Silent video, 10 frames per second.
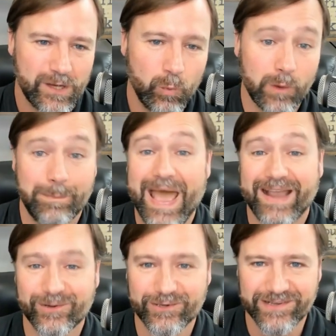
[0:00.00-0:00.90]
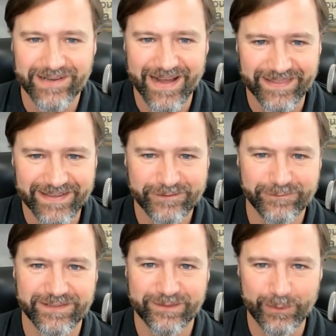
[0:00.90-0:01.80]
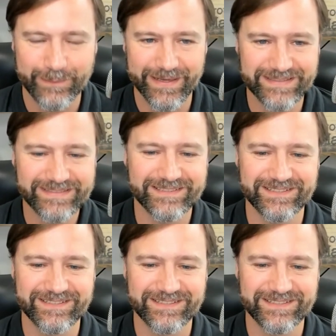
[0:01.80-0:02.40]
we're back ordered on this for three months,